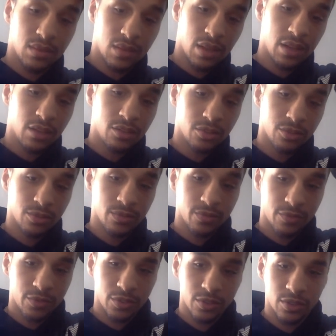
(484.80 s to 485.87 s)
Thank you
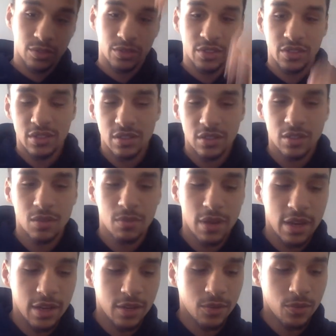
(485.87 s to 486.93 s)
for listening to
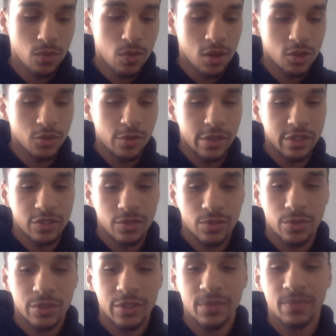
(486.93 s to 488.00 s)
my walkaway
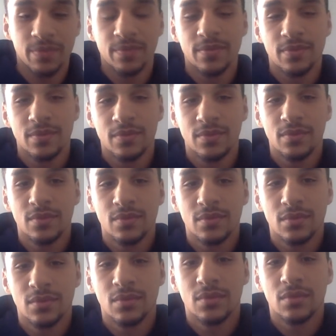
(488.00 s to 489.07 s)
story.
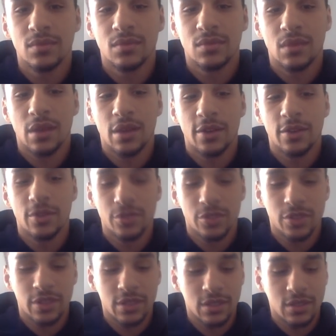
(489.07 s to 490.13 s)
I'd also
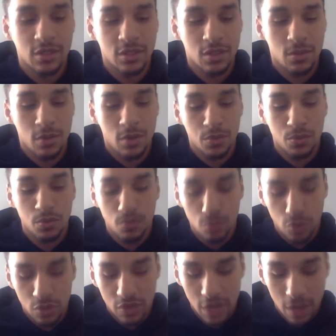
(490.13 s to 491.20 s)
like to touch up on
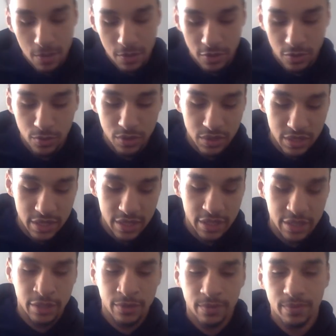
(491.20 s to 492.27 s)
more topics one
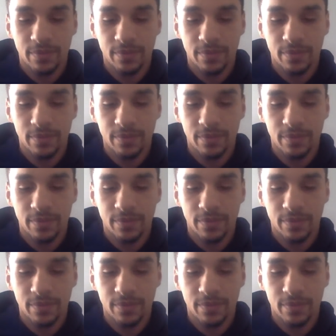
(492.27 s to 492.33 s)
day